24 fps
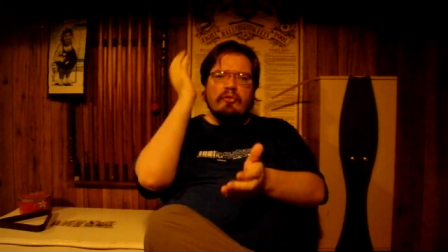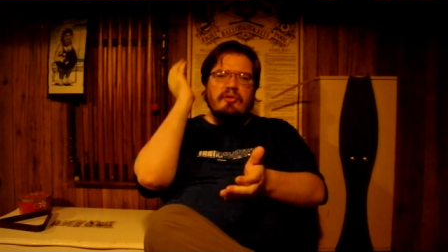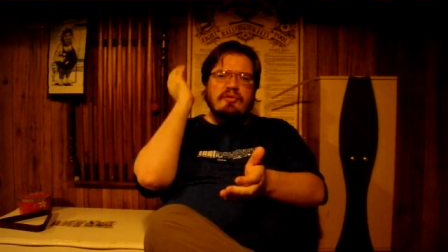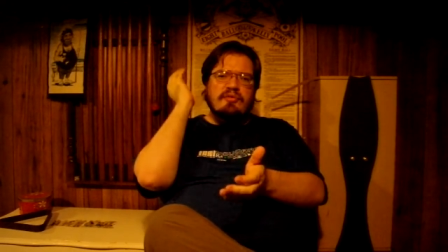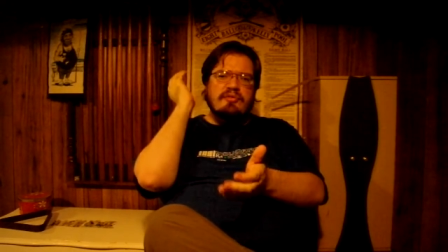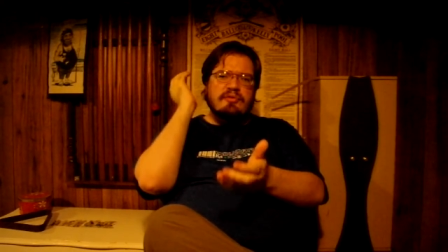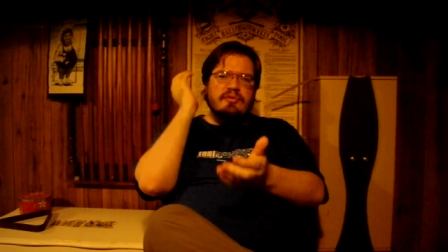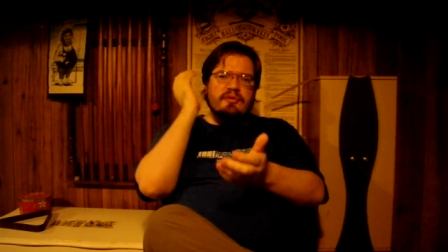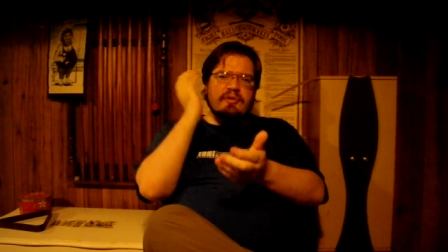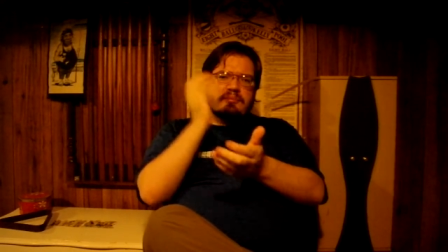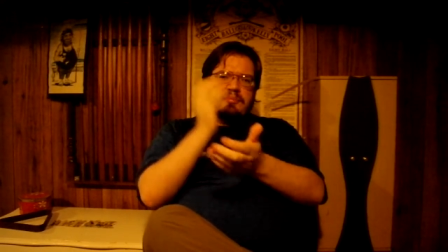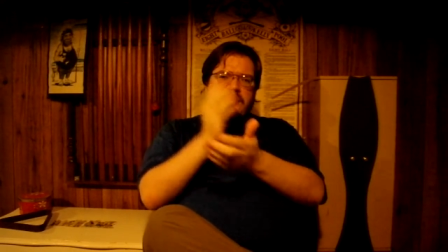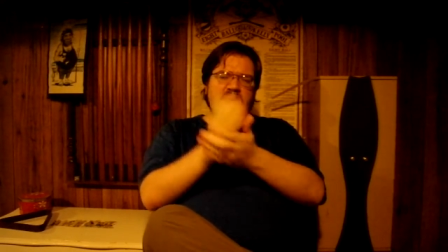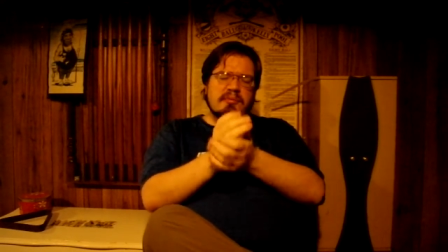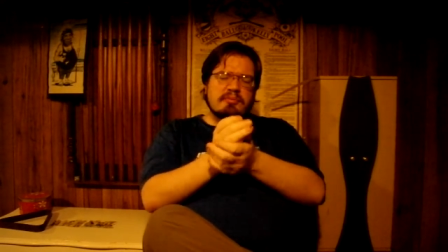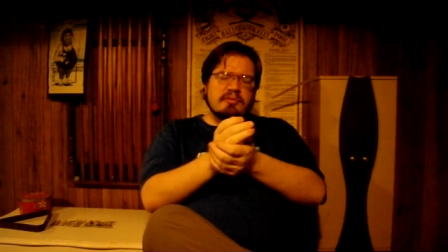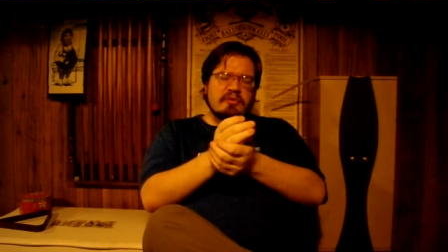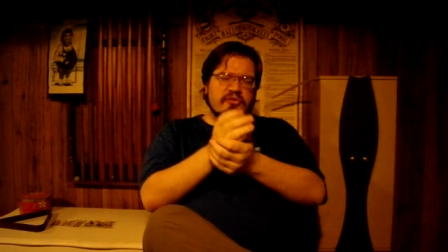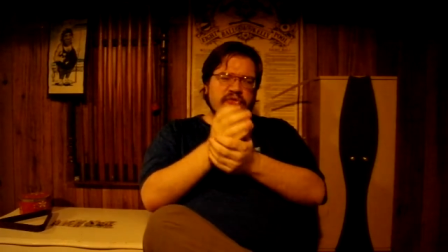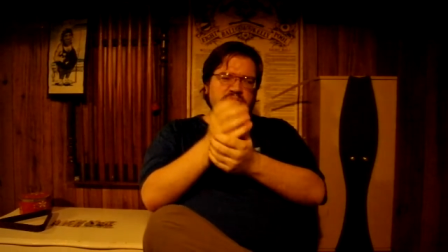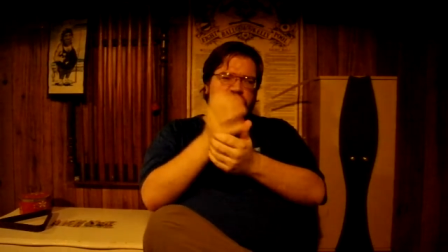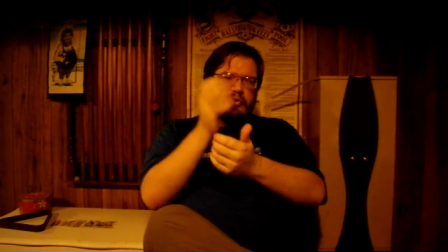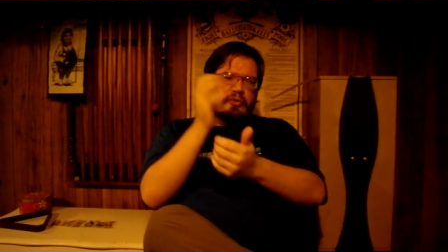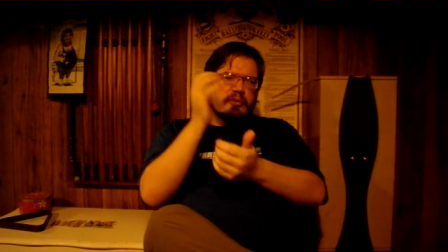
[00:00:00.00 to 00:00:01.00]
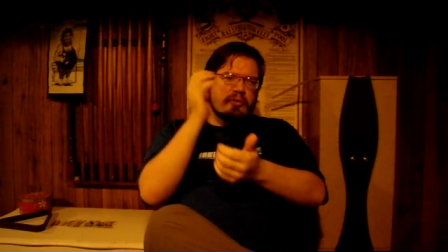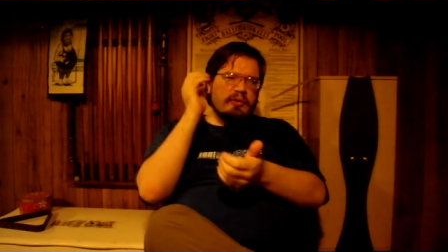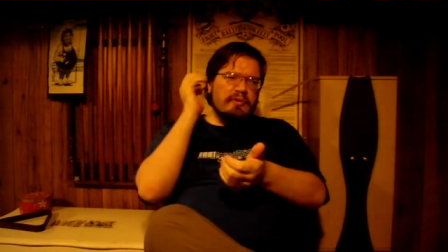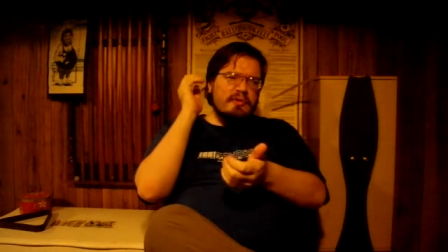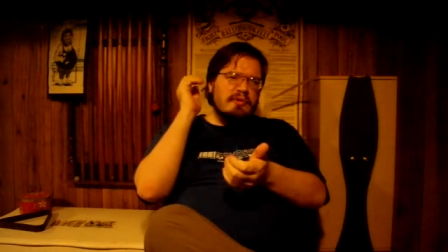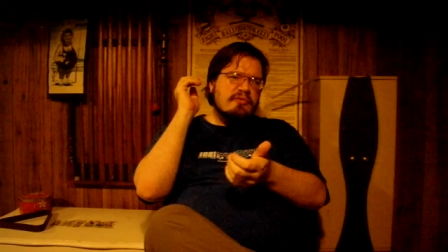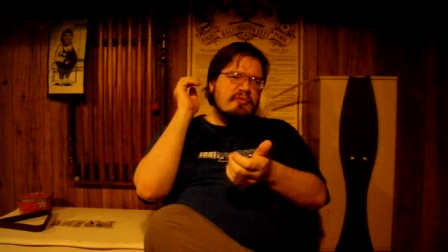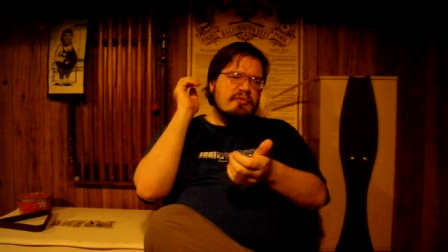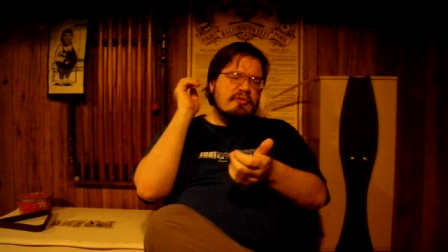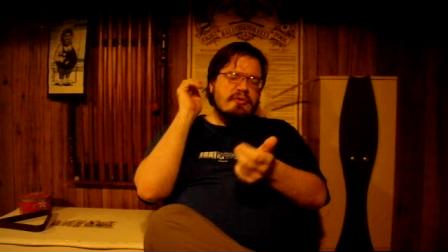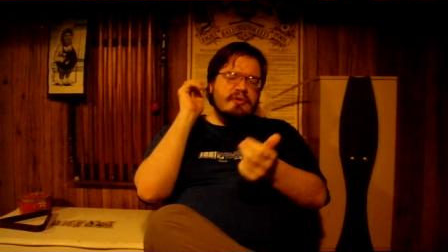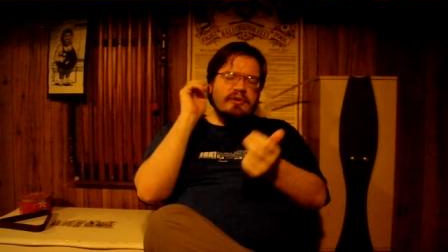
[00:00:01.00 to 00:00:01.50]
if you're in a public school, if
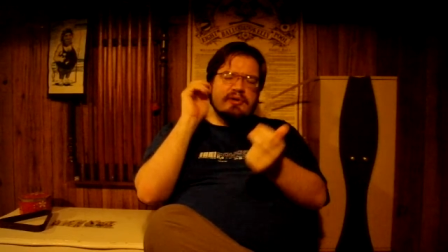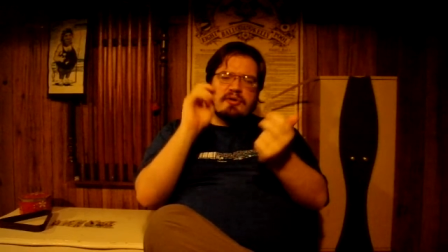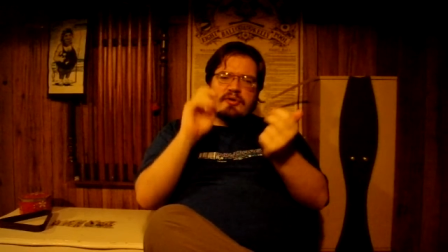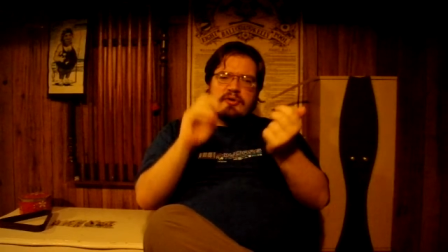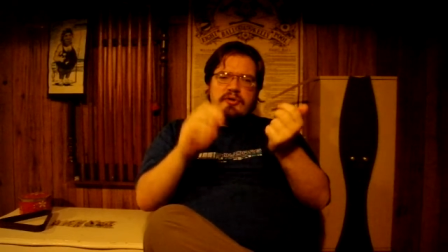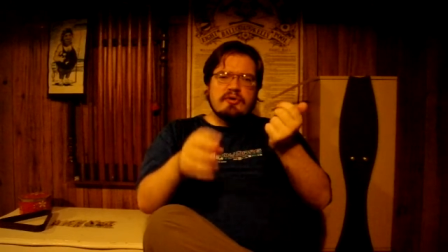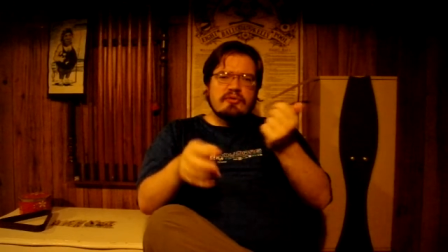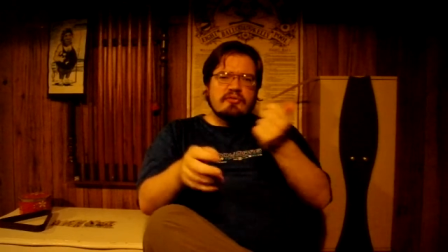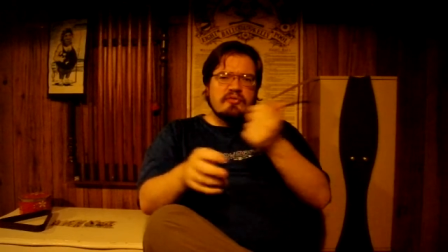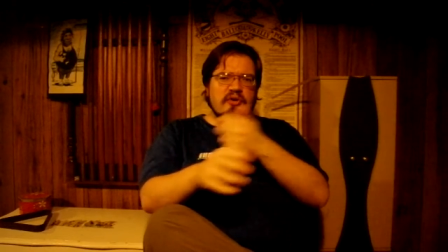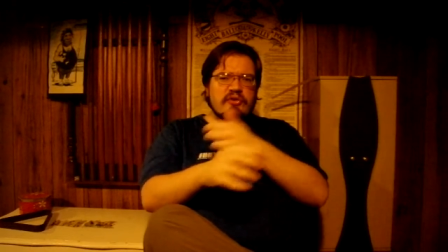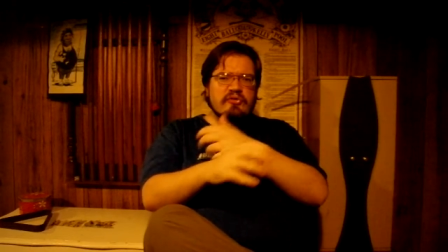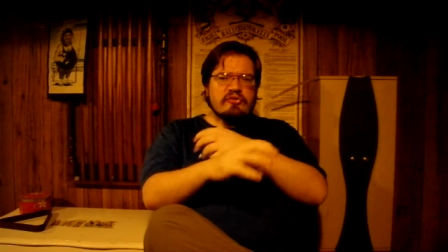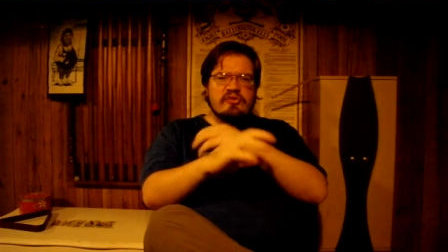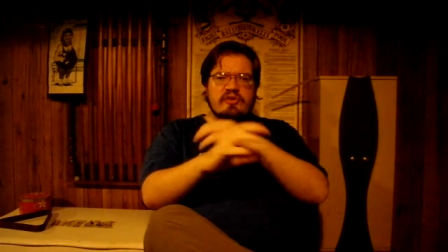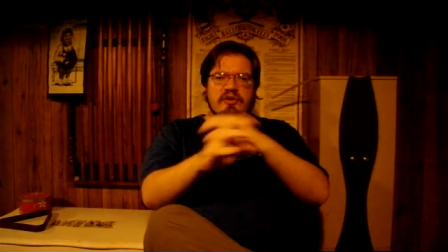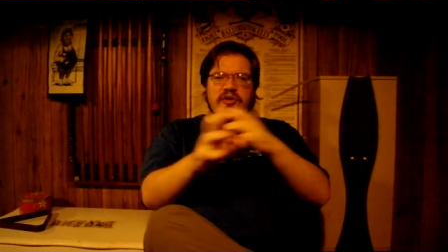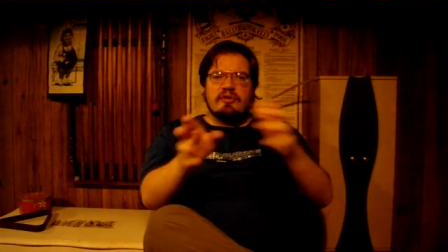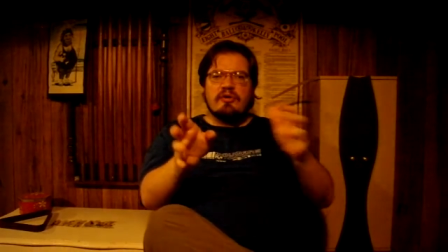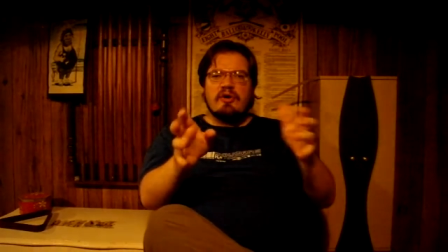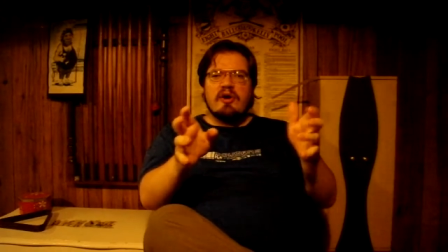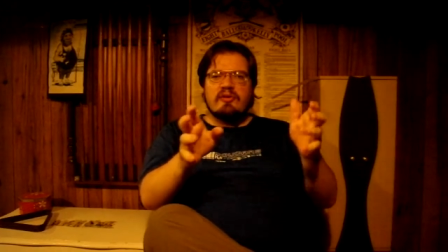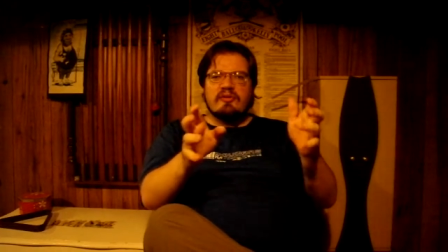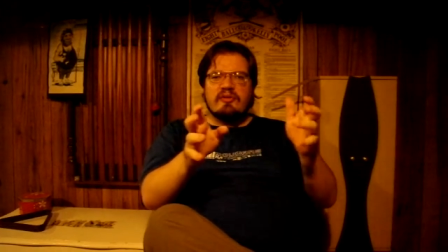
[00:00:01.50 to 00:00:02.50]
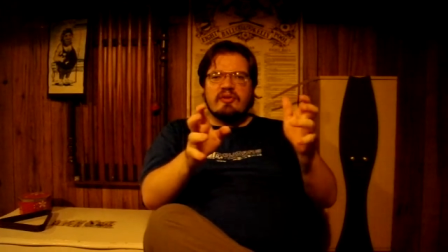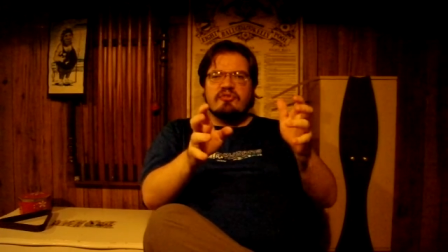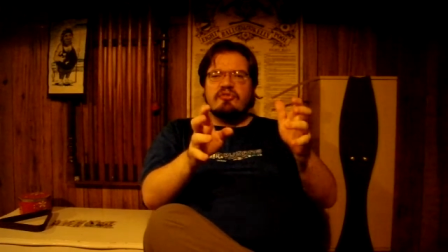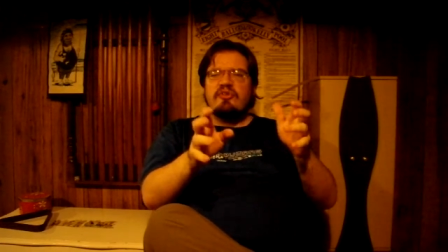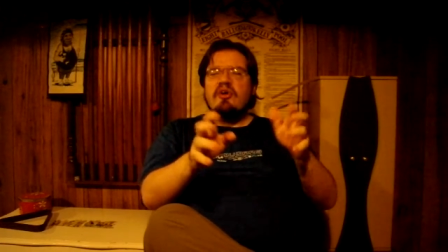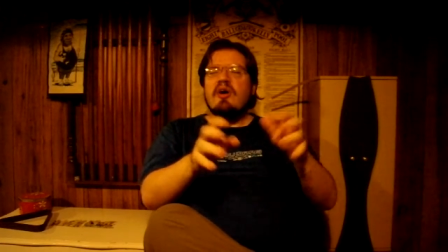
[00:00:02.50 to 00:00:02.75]
you're in a university or college,